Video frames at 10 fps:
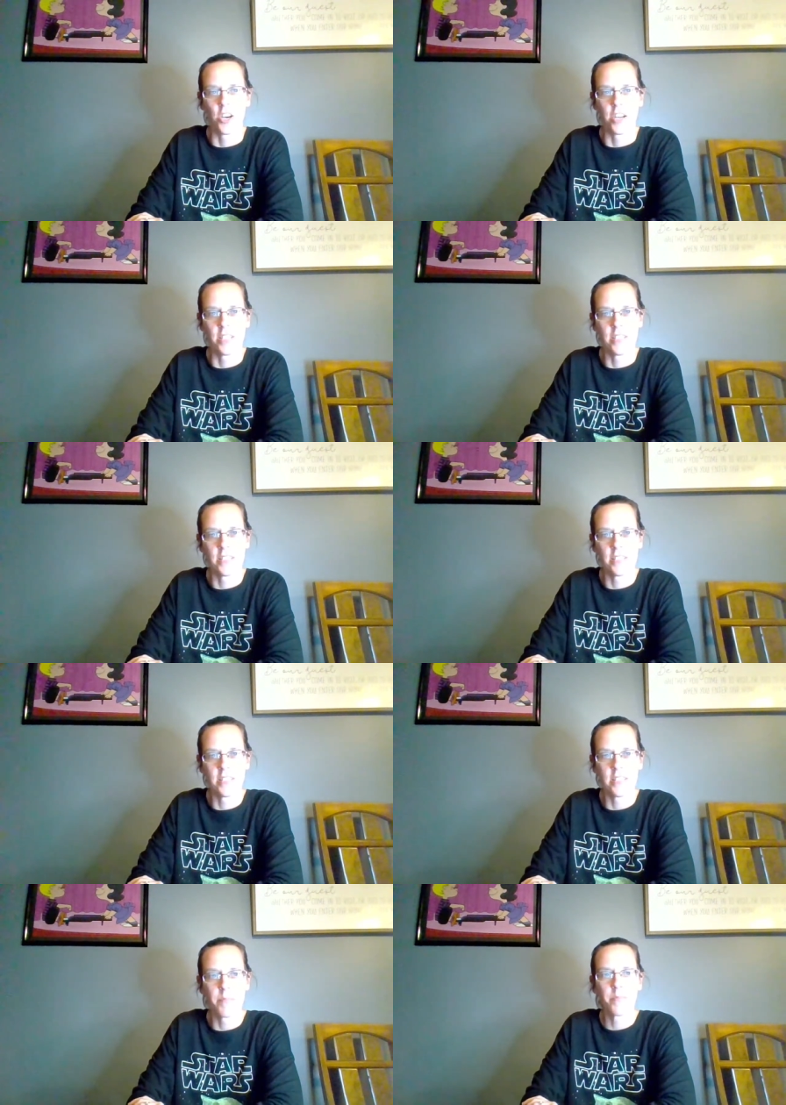All right.
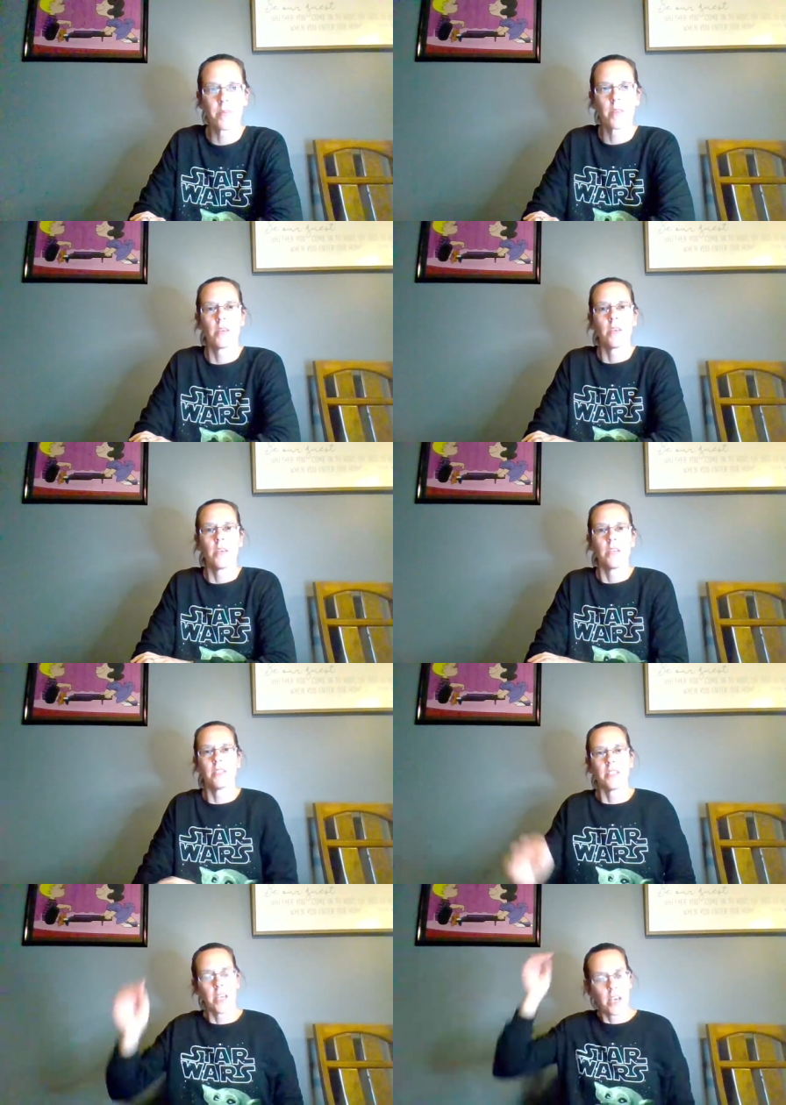
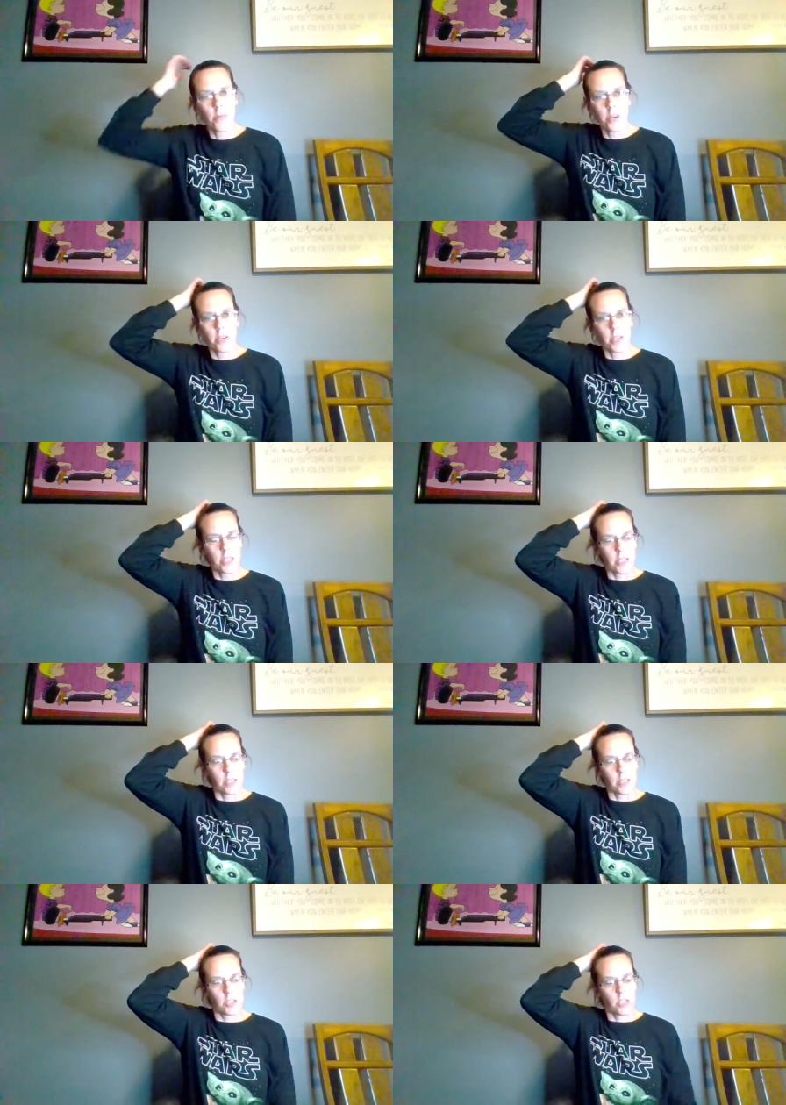Today we're going to
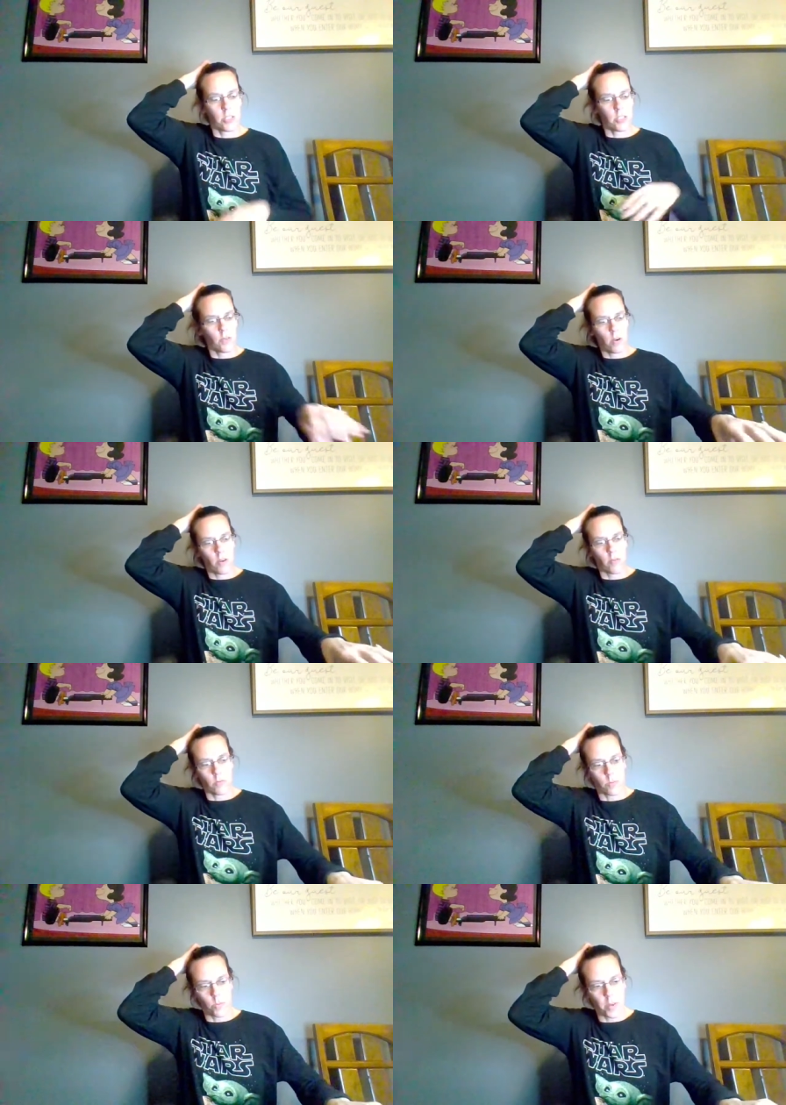continue
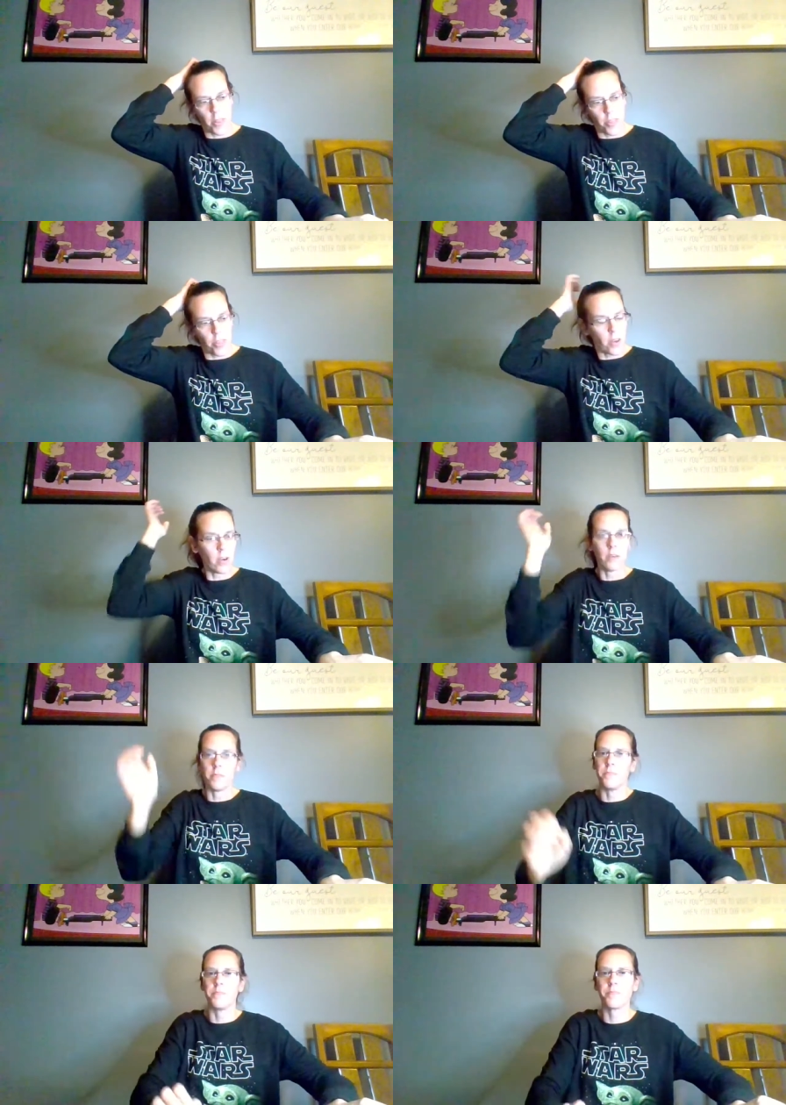on with
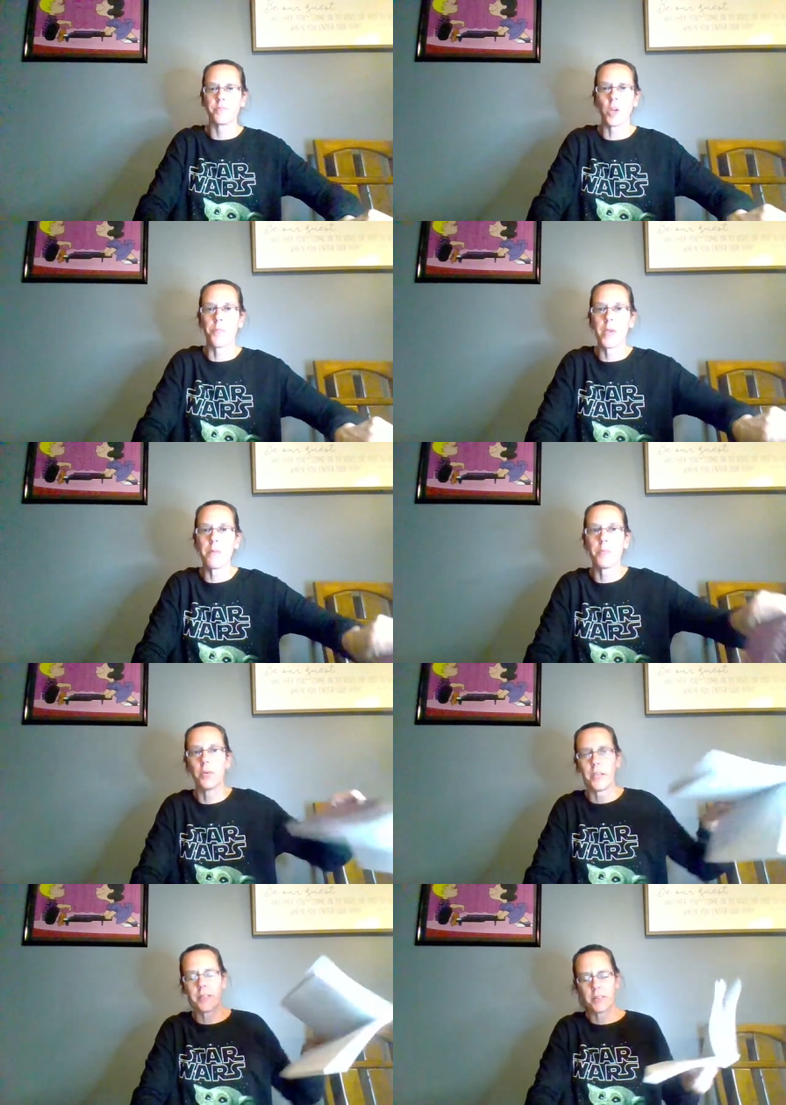our
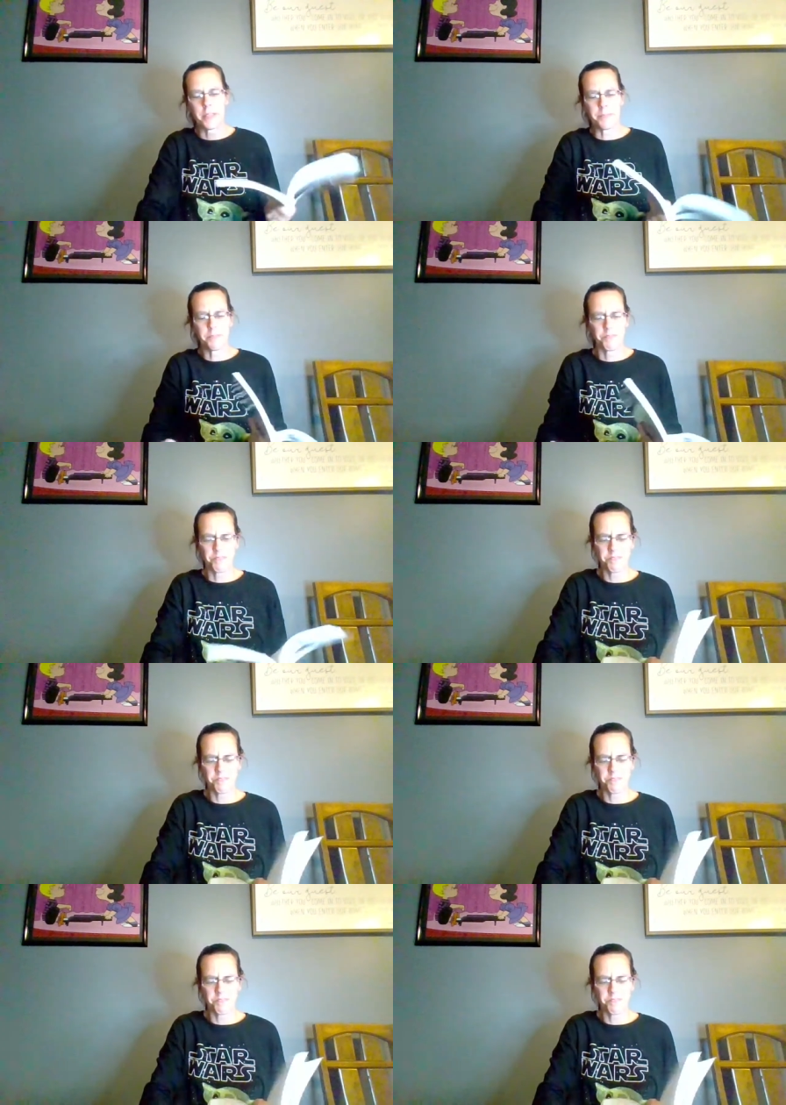people at the